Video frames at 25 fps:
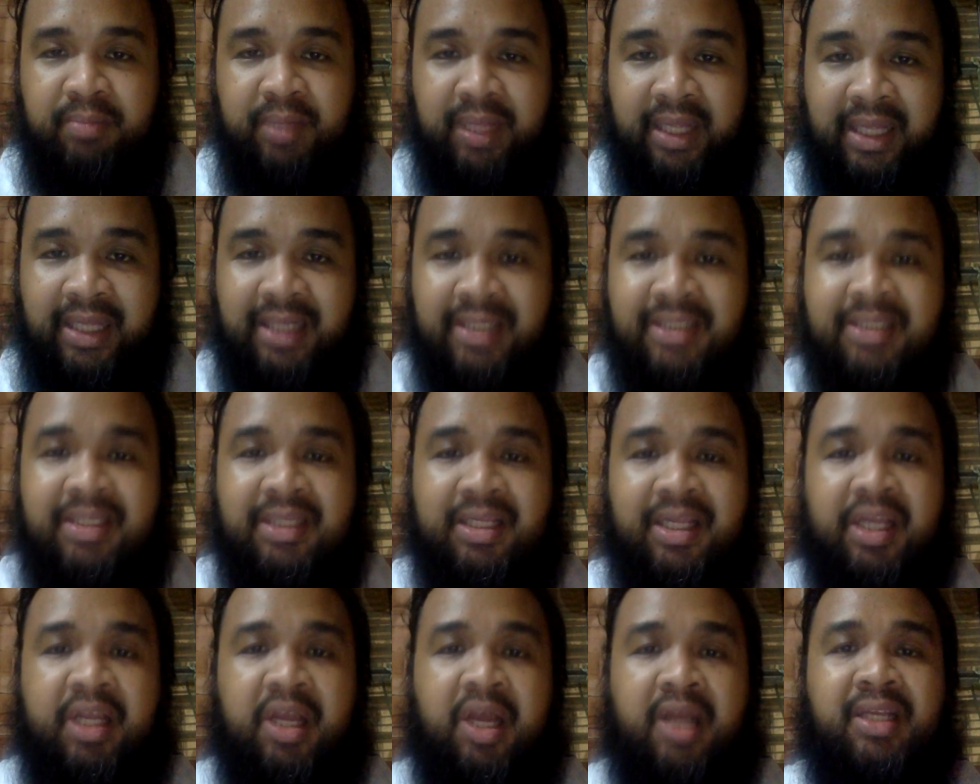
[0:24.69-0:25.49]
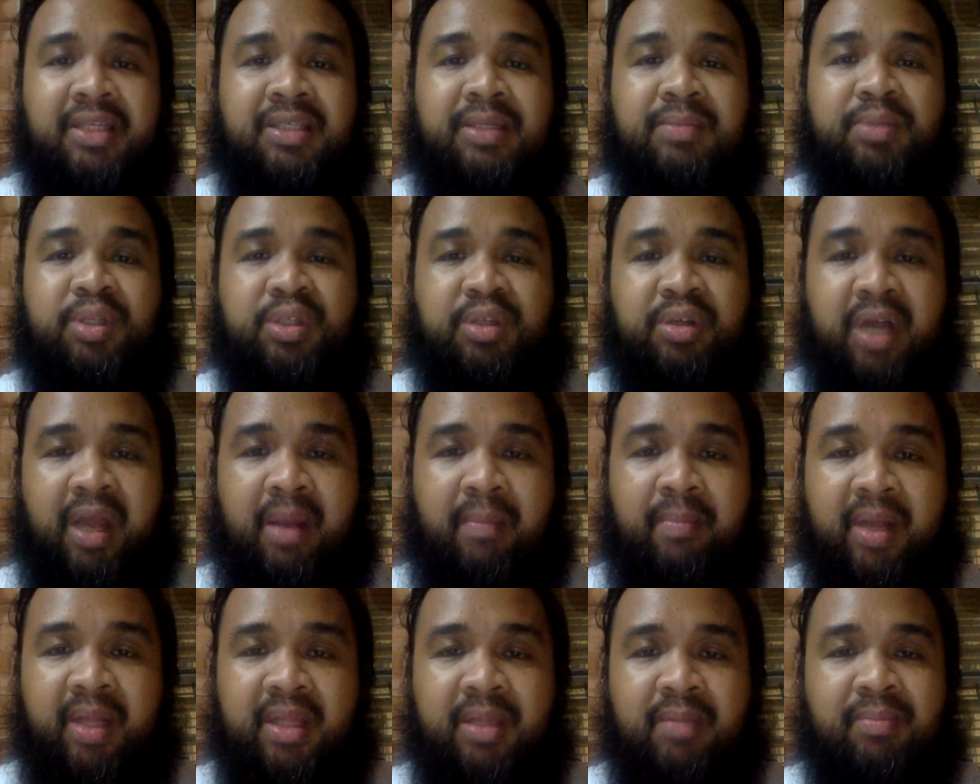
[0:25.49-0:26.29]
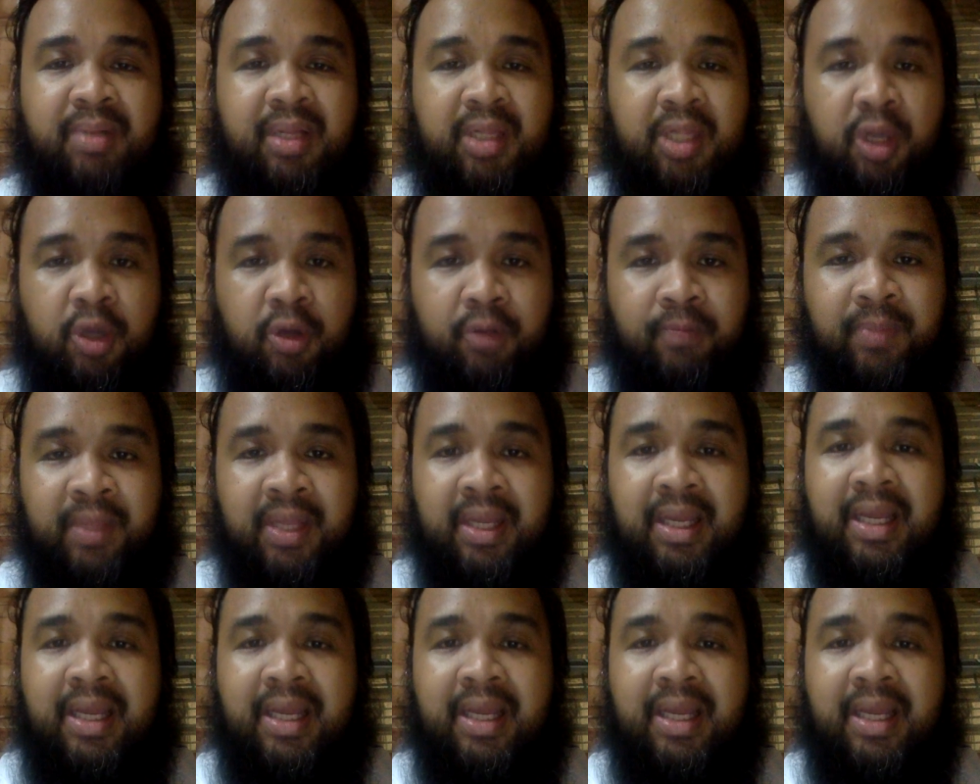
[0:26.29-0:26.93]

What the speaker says: Please click on the subscribe button below.